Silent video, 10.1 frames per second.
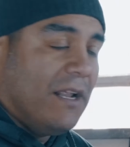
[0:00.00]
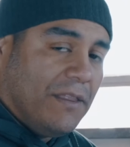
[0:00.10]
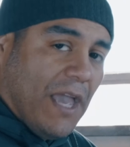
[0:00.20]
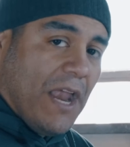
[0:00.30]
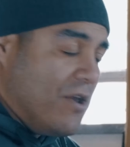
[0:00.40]

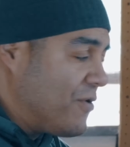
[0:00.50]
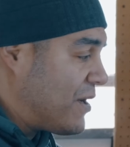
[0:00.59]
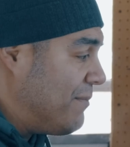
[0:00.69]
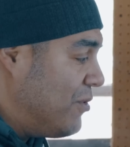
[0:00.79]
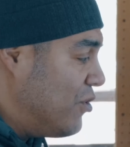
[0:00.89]
then you
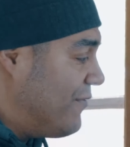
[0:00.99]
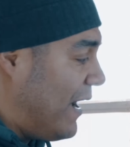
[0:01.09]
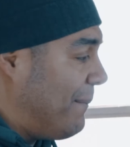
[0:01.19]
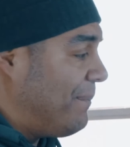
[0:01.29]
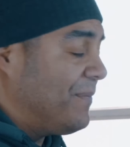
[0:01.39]
can move
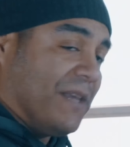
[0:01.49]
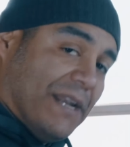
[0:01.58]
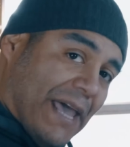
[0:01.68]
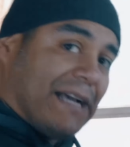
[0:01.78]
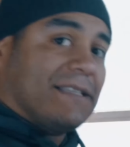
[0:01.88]
up the
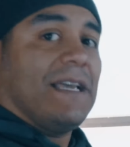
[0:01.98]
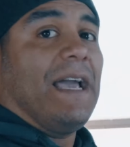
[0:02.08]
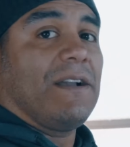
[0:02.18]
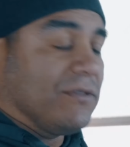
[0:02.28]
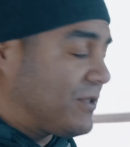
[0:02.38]
next
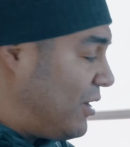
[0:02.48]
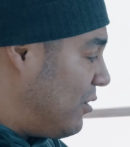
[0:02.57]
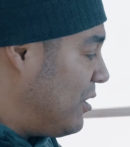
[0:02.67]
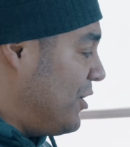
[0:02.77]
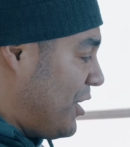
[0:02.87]
cycle.
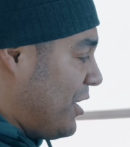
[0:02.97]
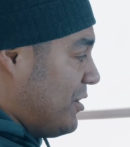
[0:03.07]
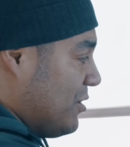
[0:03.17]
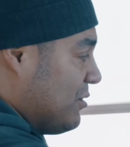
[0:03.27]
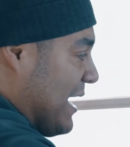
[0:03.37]
So you're going
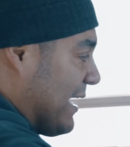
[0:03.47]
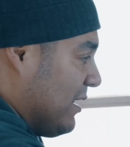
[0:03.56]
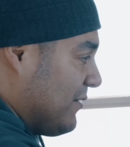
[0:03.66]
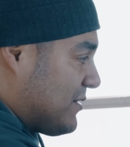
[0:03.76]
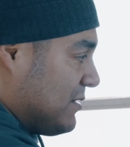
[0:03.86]
to do
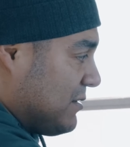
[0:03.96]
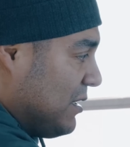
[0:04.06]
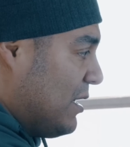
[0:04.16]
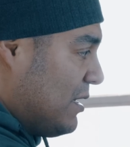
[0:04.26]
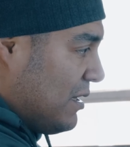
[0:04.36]
deadlifts and
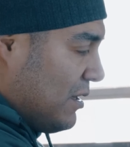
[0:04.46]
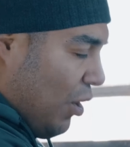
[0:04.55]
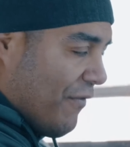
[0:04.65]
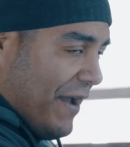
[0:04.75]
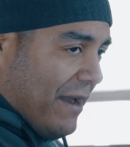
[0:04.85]

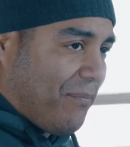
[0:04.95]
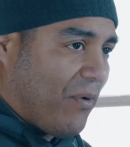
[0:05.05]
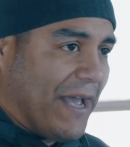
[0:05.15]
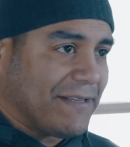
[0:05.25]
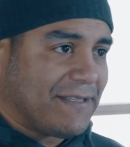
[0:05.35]
overhead
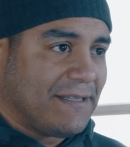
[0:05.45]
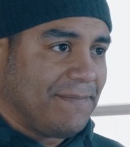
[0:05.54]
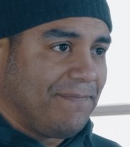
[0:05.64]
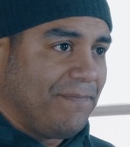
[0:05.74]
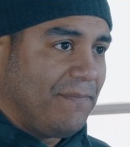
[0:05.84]
press
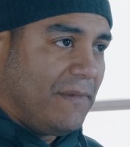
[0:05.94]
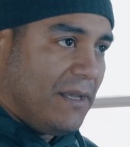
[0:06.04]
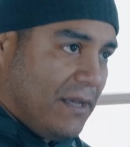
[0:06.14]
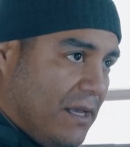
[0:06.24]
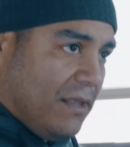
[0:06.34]

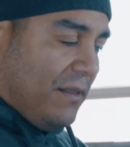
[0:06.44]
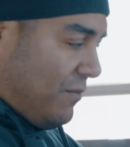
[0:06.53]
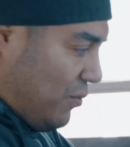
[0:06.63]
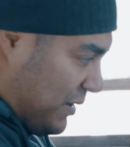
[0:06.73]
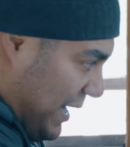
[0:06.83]

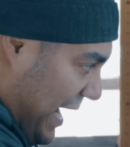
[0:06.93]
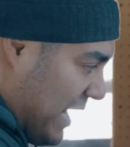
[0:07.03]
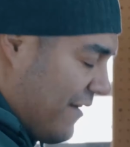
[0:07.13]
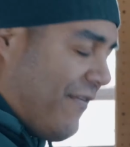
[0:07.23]
with the